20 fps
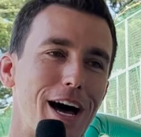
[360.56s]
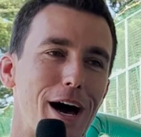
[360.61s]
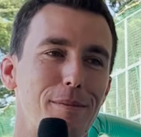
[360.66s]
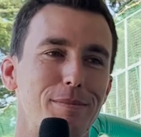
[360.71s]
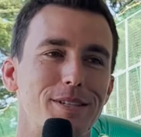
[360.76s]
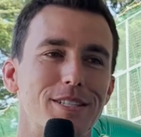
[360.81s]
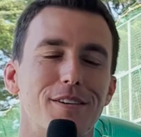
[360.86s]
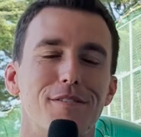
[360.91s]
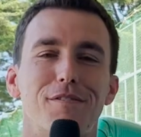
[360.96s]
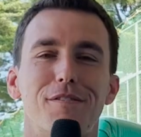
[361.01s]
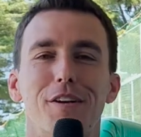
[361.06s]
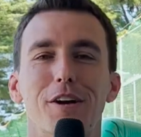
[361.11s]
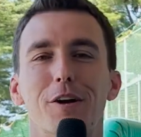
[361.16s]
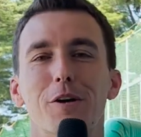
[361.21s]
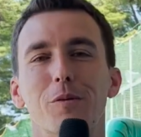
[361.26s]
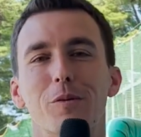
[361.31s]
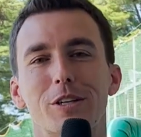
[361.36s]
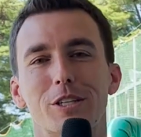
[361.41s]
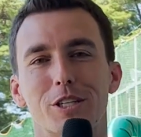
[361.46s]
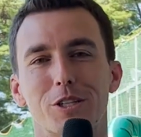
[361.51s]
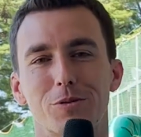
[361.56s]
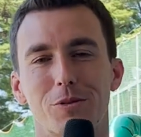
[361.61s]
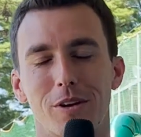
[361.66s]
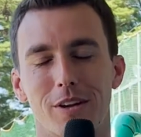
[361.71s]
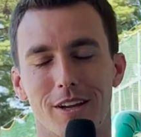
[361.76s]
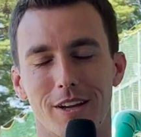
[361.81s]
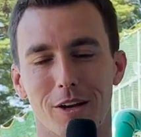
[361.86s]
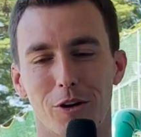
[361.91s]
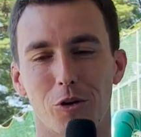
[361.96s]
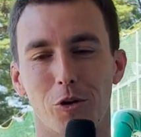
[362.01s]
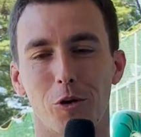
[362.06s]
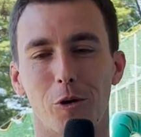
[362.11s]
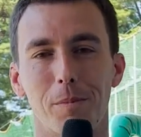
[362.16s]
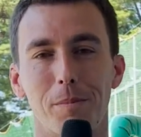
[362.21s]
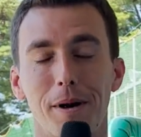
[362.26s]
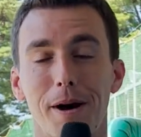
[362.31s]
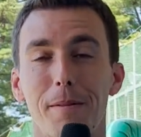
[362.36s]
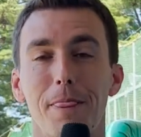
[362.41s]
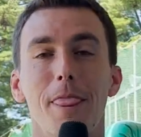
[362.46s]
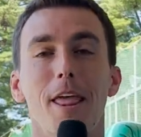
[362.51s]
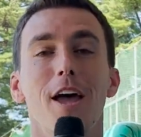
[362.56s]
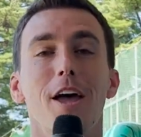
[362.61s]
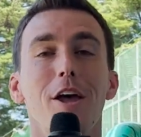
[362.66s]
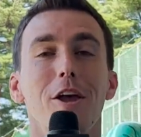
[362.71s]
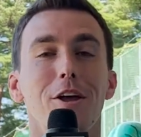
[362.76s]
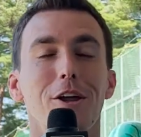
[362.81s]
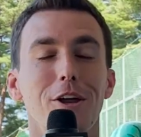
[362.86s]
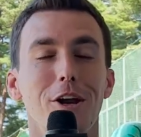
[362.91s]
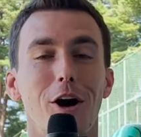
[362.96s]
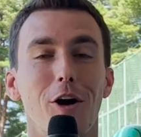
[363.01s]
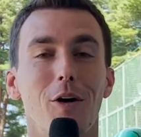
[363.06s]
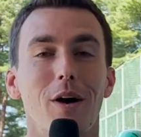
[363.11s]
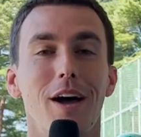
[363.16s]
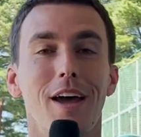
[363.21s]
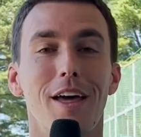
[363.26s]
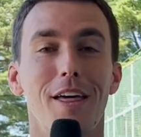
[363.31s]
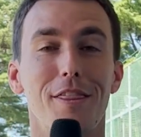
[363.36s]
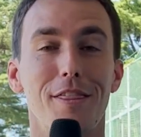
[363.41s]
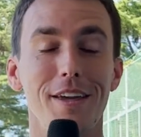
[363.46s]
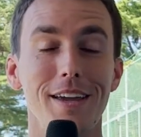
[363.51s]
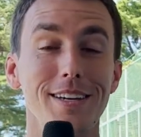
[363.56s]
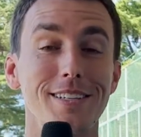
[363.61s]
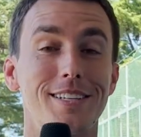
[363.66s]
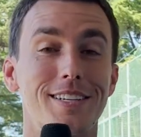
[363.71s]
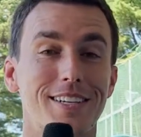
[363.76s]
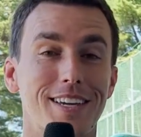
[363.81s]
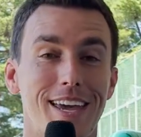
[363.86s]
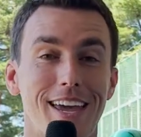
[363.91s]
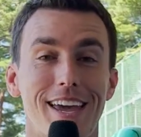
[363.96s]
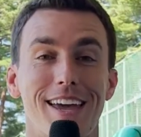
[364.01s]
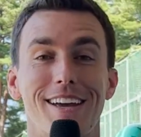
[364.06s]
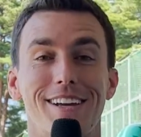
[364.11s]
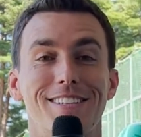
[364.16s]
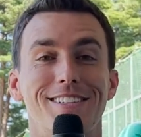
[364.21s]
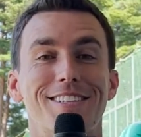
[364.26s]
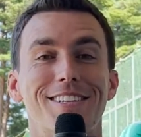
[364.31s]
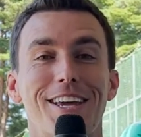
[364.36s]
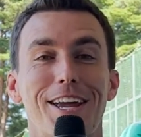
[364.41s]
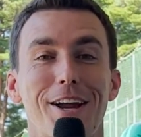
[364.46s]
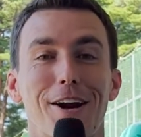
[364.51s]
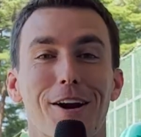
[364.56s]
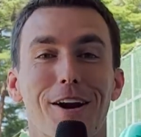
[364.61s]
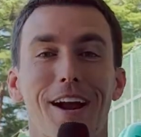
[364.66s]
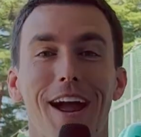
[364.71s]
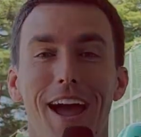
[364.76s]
opposite field, which is really cool. But, you know, these kids here